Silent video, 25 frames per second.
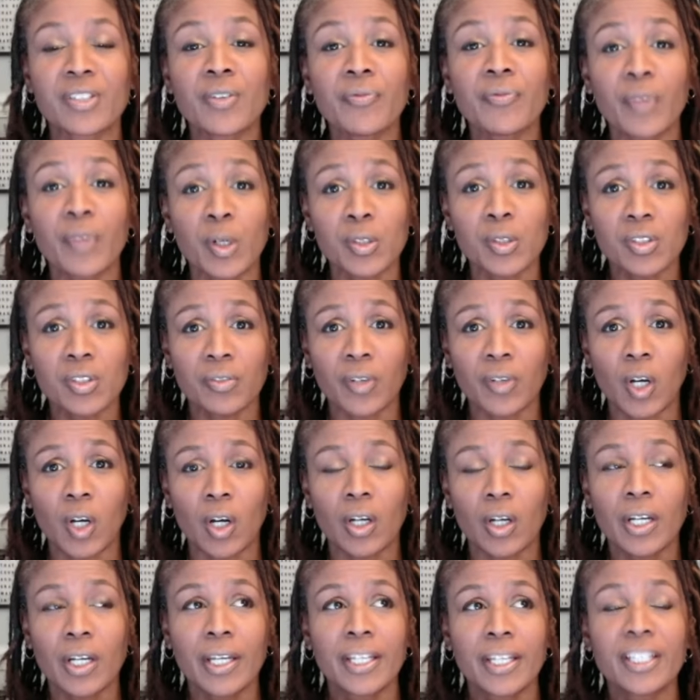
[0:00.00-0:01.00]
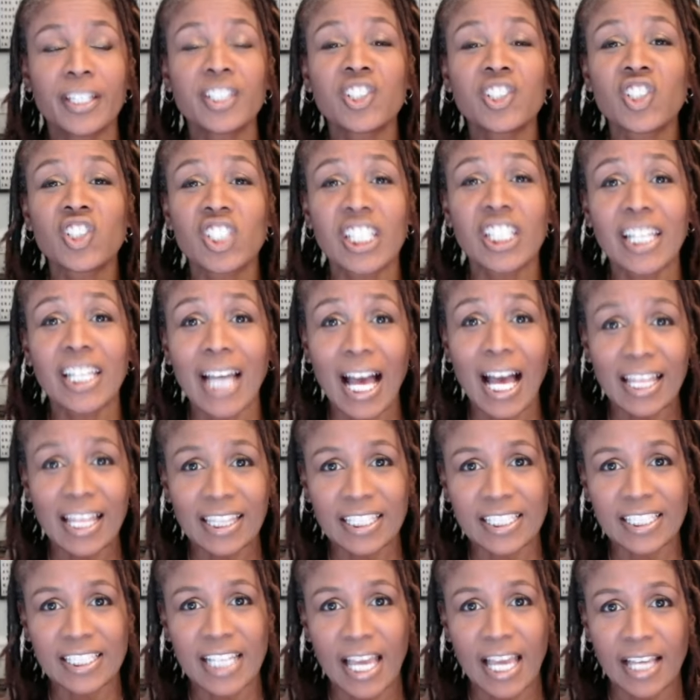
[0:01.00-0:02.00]
First of all, she got
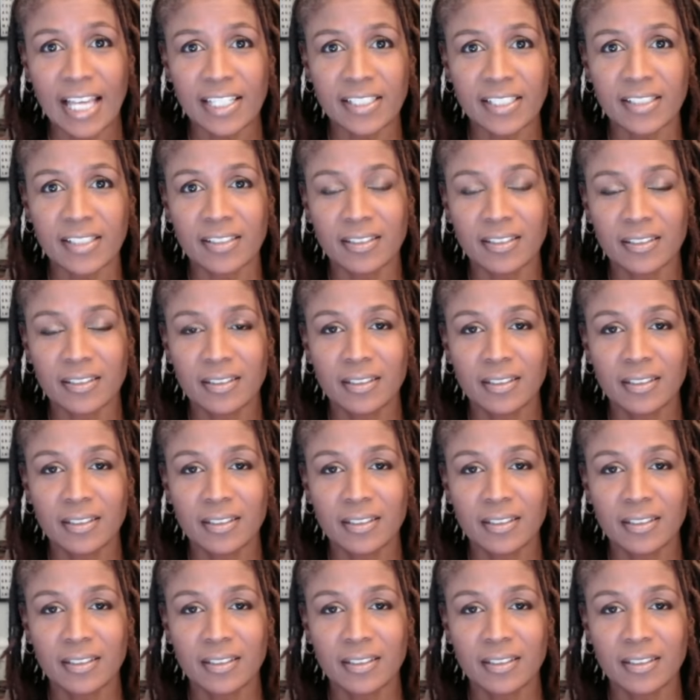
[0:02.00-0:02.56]
the text.